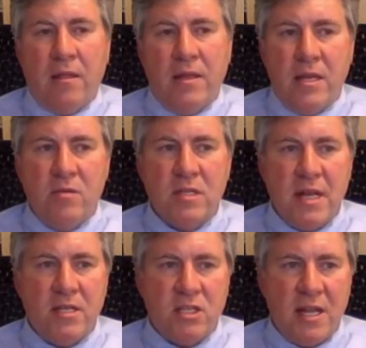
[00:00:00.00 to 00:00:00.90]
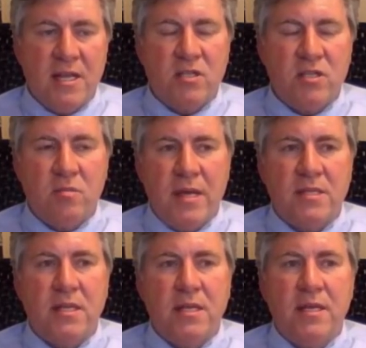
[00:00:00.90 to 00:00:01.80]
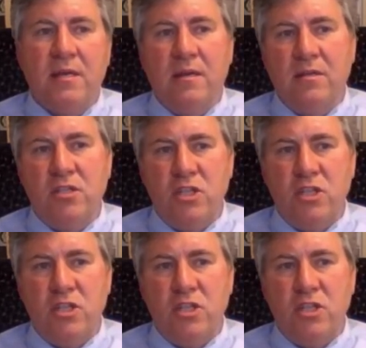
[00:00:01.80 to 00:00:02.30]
The newest legislation basically